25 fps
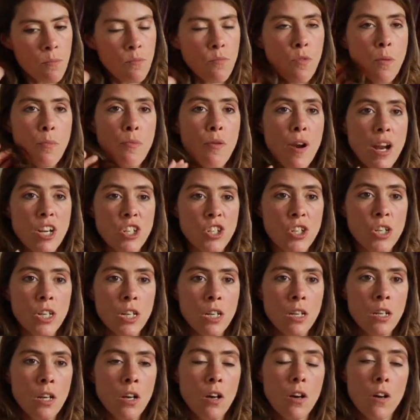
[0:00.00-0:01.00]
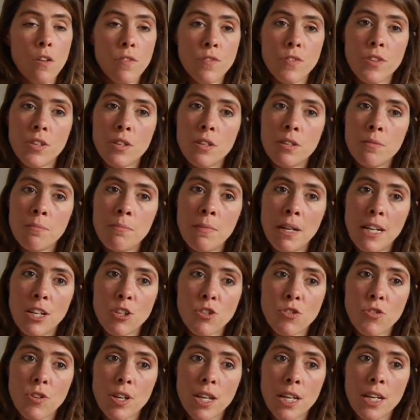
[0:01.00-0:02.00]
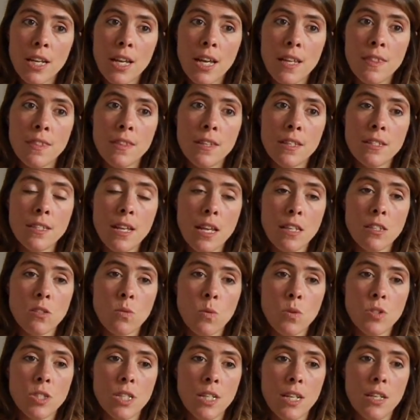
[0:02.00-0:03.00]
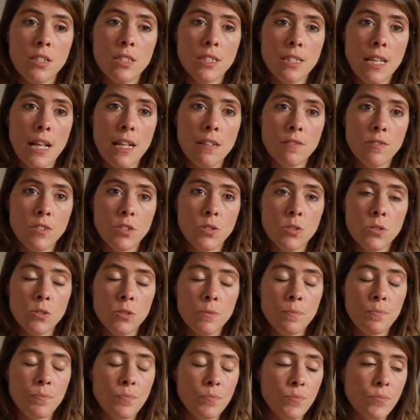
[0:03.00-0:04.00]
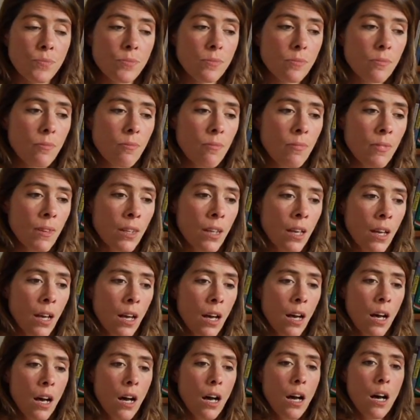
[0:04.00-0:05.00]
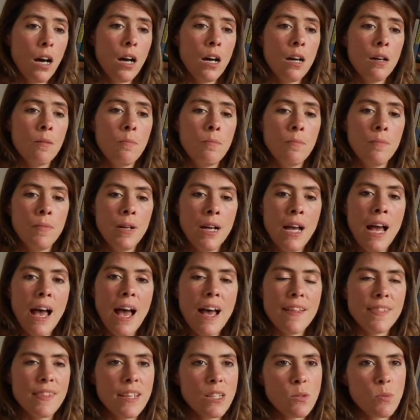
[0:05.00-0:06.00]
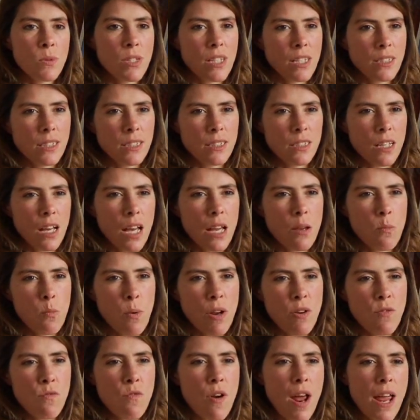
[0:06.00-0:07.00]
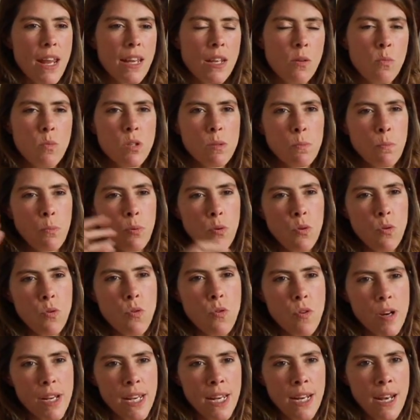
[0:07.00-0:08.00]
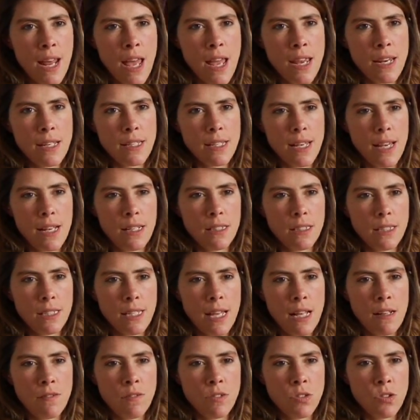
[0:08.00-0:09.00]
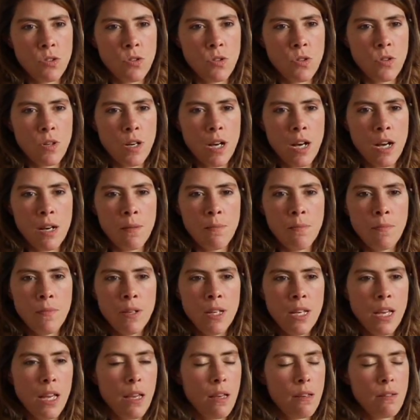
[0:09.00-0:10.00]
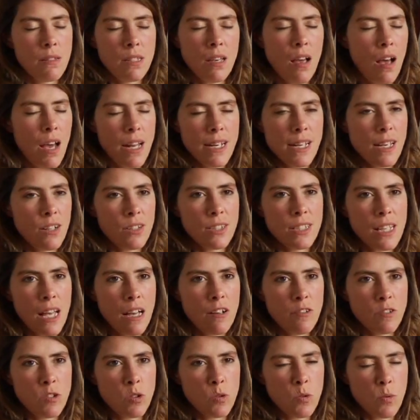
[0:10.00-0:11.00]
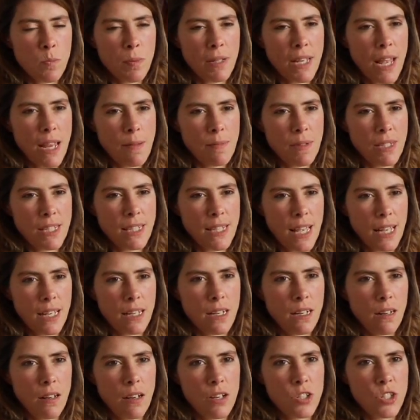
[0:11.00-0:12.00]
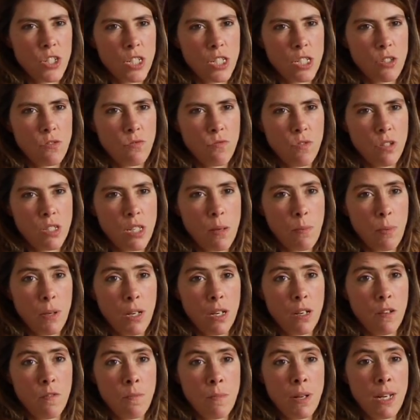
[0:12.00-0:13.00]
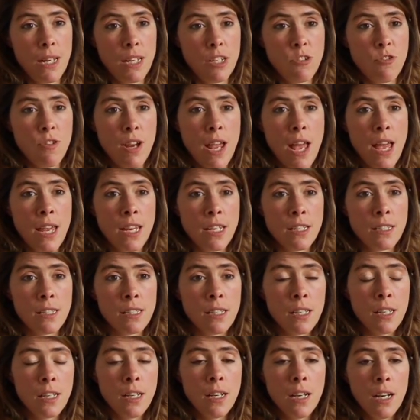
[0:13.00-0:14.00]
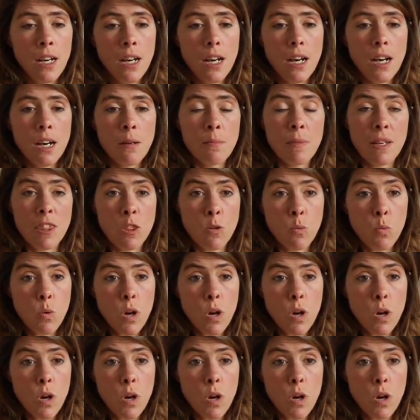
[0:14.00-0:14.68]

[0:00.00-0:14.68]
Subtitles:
repression of the military and the death squads in El Salvador. And this was at a time when Reagan was pouring in aid to El Salvador. Tiny El Salvador became the second largest recipient of military aid in the